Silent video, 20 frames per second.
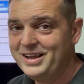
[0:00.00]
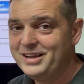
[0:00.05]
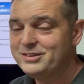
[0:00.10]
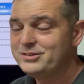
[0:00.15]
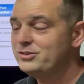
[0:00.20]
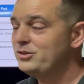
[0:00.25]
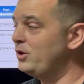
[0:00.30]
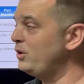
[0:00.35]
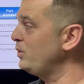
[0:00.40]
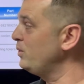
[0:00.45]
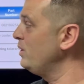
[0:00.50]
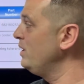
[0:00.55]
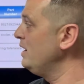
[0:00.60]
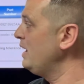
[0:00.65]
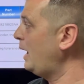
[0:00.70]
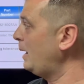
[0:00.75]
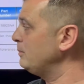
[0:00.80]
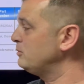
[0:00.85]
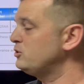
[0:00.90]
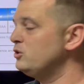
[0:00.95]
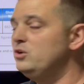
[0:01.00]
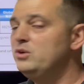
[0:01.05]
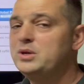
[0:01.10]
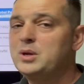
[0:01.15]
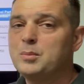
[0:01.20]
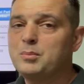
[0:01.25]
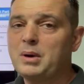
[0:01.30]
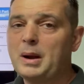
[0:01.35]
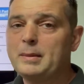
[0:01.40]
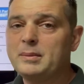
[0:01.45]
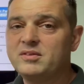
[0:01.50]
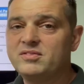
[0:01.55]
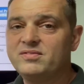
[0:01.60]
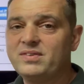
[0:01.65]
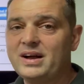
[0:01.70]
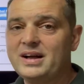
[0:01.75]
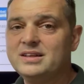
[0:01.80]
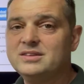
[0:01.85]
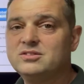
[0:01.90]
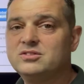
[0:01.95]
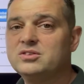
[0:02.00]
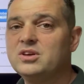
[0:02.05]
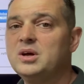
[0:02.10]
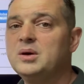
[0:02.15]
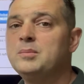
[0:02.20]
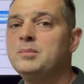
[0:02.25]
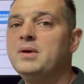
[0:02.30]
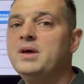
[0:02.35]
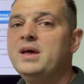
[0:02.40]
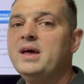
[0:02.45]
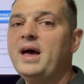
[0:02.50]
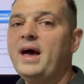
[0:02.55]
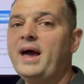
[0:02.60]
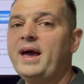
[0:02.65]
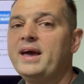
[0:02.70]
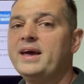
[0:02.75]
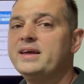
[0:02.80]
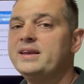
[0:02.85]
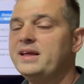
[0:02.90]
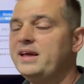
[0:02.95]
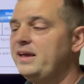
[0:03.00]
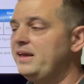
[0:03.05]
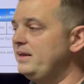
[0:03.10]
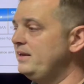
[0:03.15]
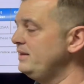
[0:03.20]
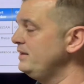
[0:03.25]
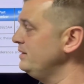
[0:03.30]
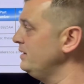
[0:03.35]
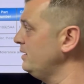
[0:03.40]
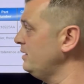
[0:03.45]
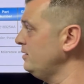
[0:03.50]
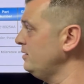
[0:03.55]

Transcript: So I'm sure you can probably find some at a